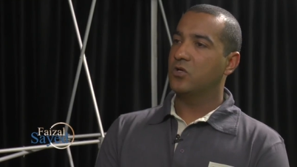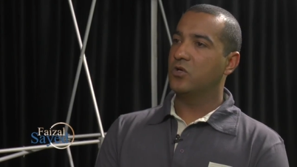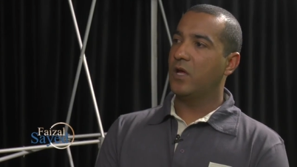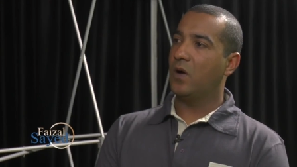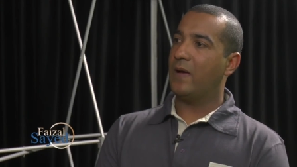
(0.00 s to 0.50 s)
you
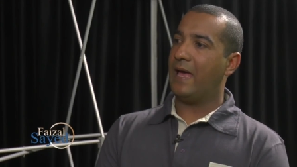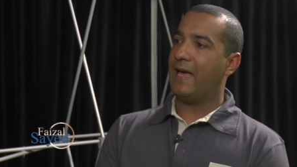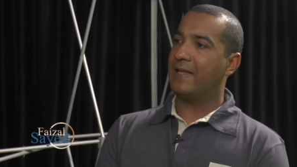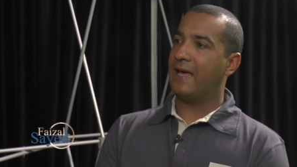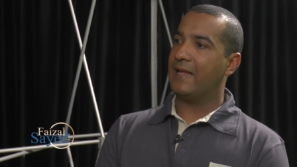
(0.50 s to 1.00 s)
know,
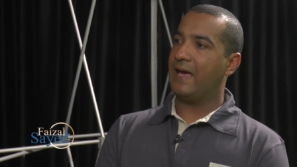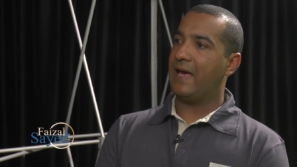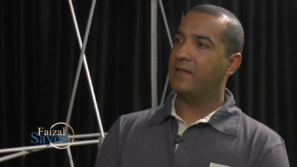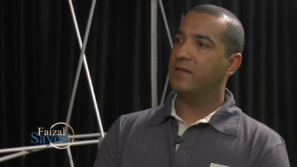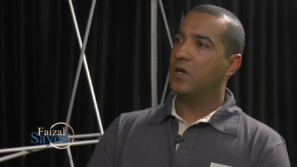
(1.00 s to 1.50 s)

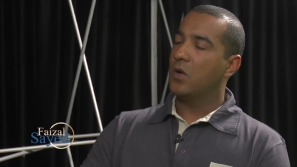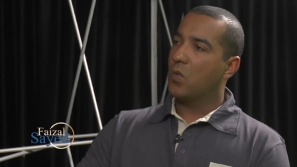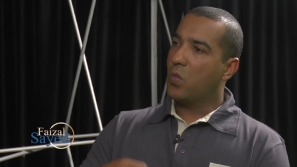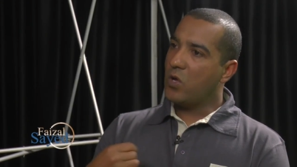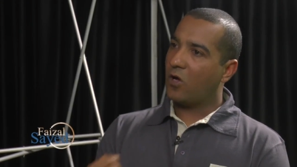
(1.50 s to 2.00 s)
and
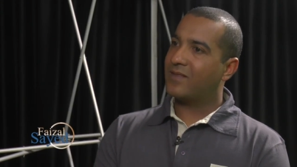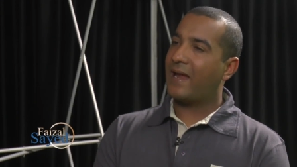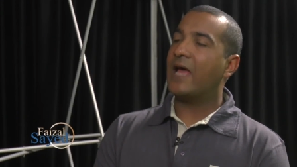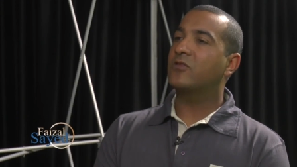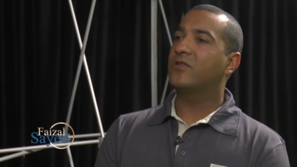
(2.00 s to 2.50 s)
we are
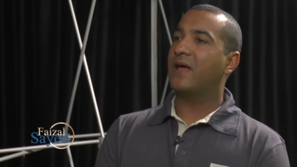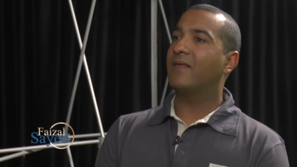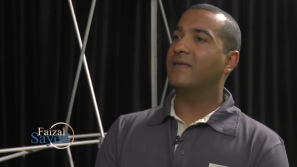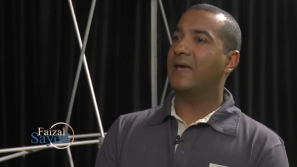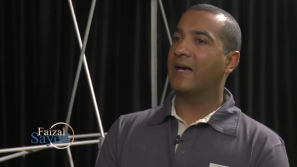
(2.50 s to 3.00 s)
trying to tell
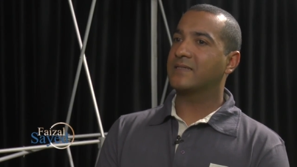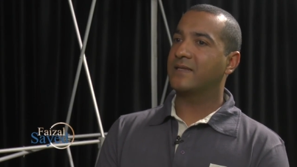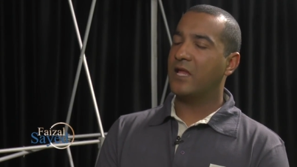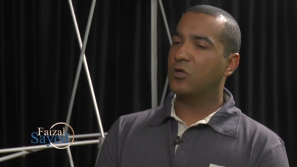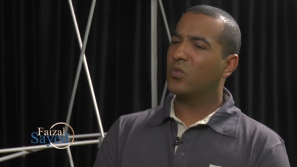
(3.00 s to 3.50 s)
the youngster
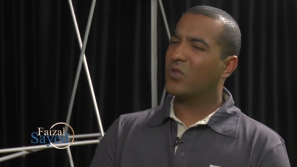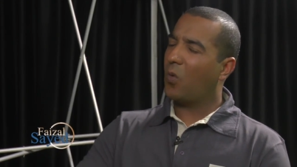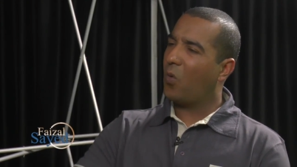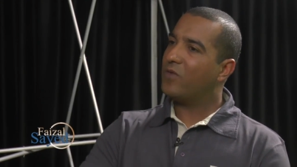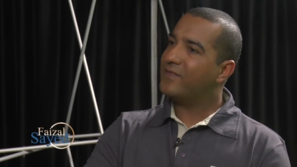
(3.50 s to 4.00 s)
that, look, with
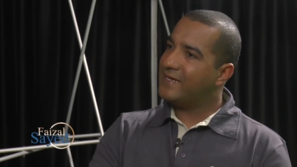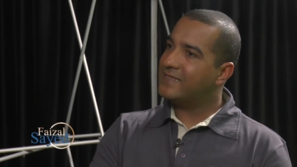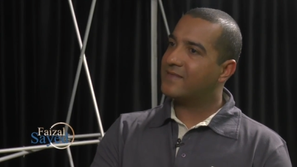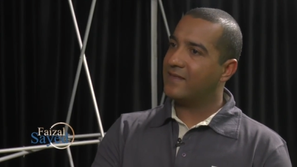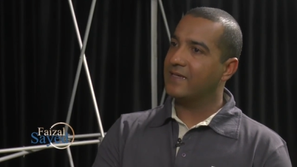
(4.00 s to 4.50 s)
all
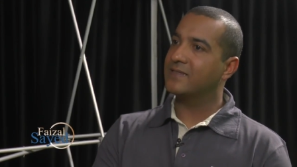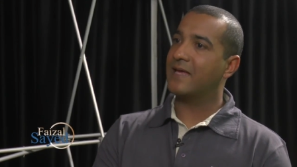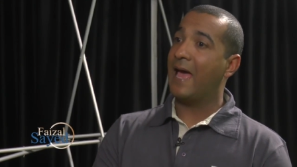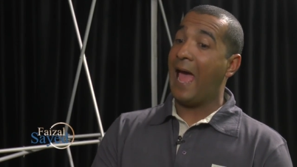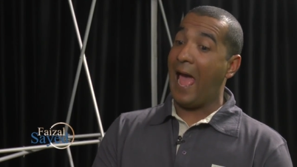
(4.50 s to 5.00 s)
these things
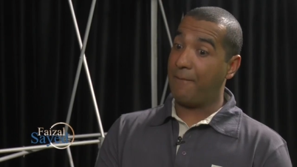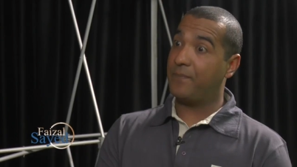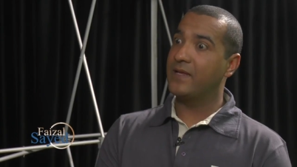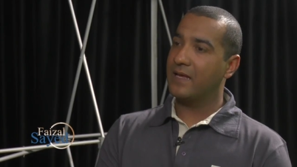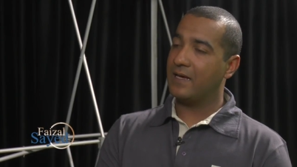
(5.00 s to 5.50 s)

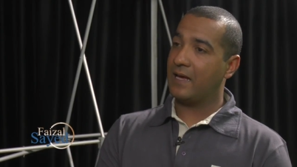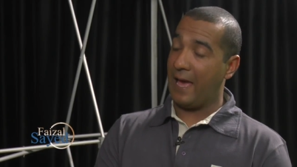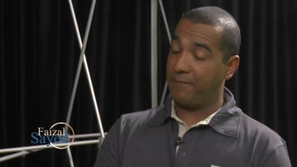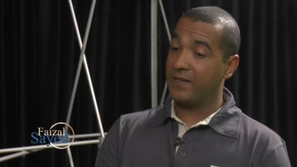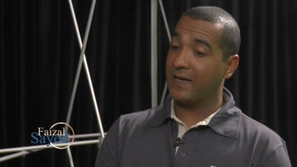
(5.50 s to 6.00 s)

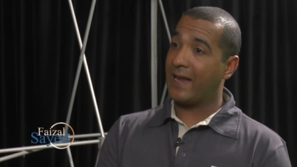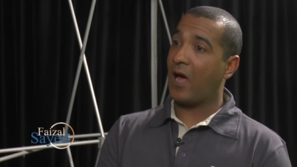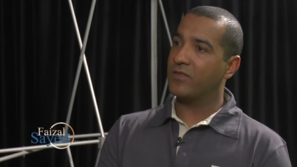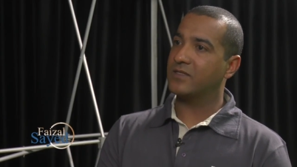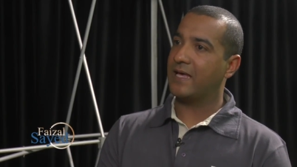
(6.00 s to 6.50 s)
happening
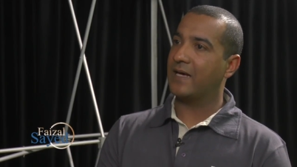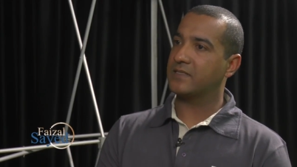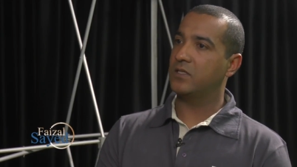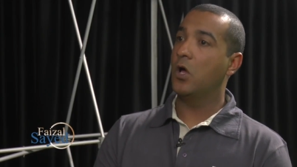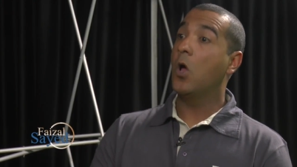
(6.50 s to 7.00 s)
around this
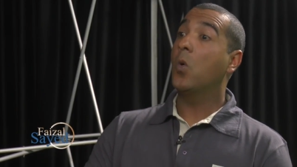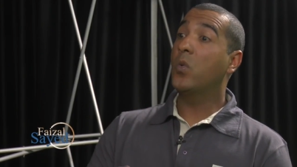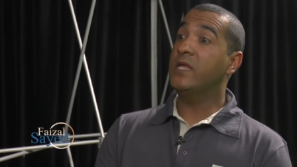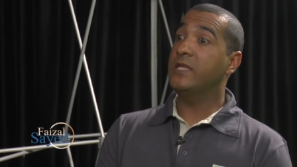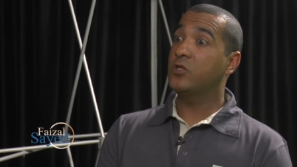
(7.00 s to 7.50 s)
youngster,
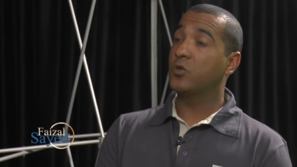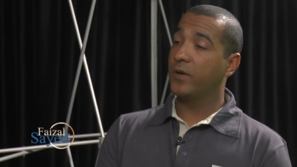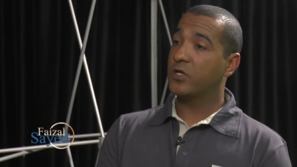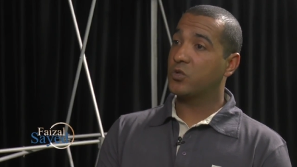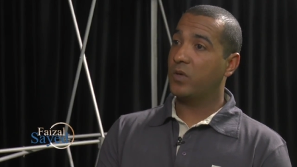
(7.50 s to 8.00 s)
we need to
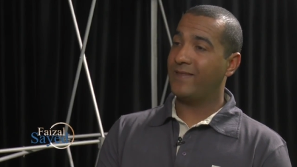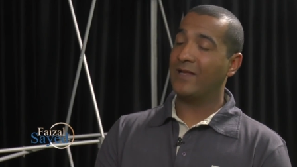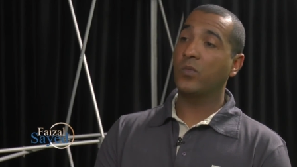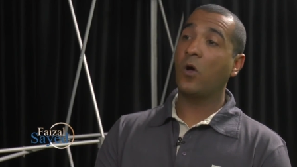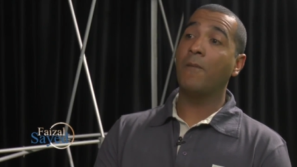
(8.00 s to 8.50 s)
make sure
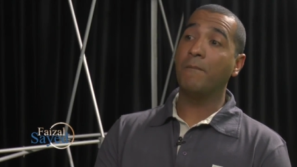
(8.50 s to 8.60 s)
that we are